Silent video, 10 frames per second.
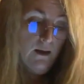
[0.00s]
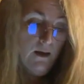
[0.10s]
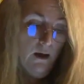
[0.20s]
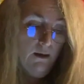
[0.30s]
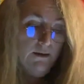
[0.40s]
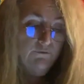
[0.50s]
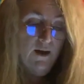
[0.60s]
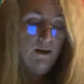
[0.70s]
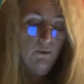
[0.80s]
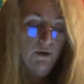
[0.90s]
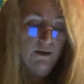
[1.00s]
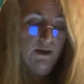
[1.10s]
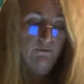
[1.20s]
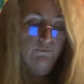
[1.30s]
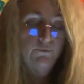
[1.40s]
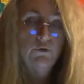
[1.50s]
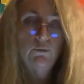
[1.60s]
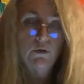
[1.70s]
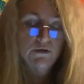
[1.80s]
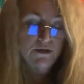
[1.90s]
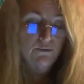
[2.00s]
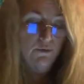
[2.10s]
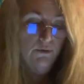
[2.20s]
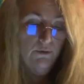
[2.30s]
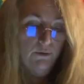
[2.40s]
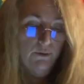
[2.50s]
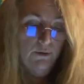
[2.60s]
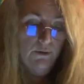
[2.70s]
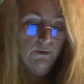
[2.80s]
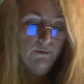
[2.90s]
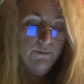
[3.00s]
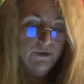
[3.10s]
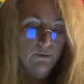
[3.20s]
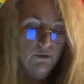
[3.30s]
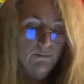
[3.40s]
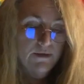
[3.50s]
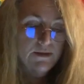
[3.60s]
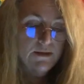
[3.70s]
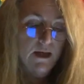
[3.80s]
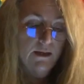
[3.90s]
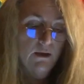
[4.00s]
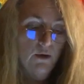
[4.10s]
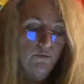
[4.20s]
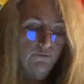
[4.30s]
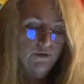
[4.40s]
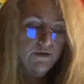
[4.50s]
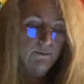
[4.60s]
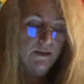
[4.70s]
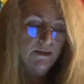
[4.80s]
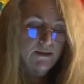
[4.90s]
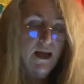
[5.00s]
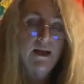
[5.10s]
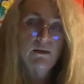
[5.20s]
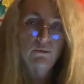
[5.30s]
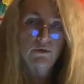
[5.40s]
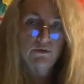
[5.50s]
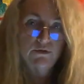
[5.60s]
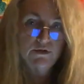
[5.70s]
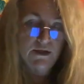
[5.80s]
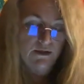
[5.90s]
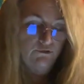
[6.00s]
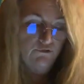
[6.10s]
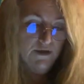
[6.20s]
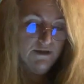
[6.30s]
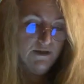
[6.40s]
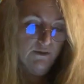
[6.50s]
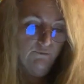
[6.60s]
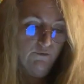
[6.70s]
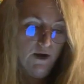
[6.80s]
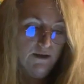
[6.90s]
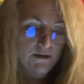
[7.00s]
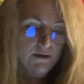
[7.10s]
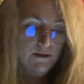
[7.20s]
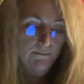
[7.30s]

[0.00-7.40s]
I'd give anyone a lift who wanted one, but I wouldn't be staying over to meet anyone's interesting friends.